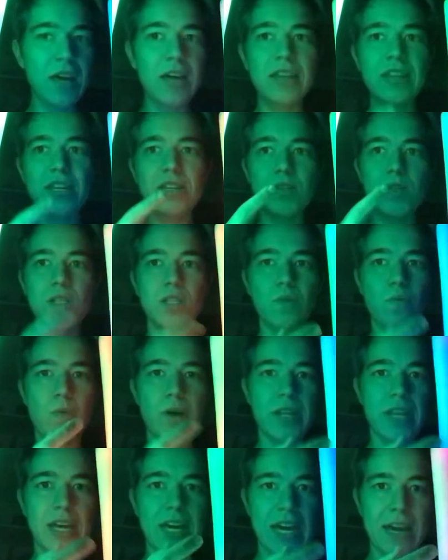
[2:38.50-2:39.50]
This was the
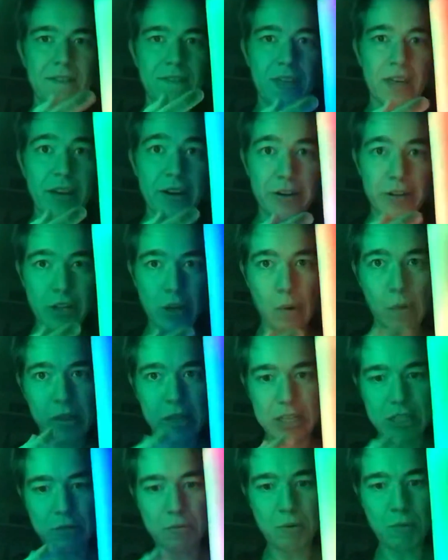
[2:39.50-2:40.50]
one they gave the year they won the
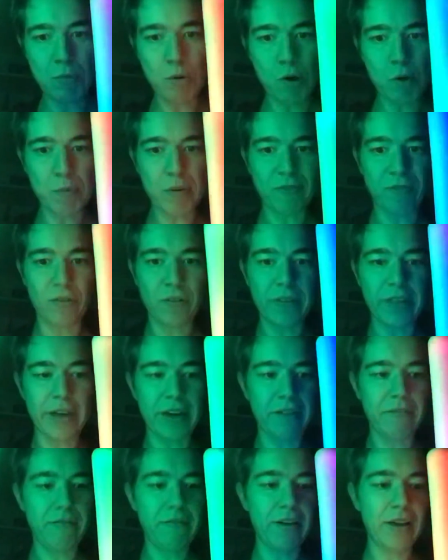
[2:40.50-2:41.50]
Super Bowl before
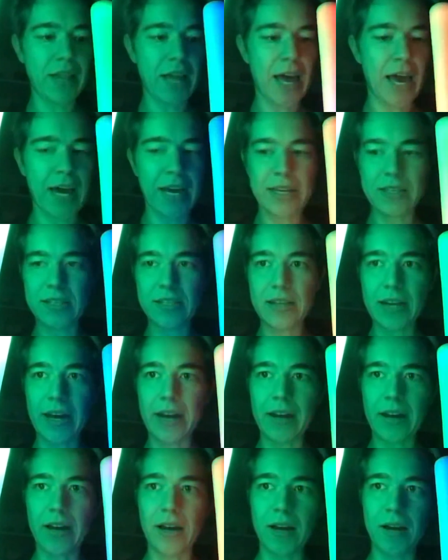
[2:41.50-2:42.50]
they realized that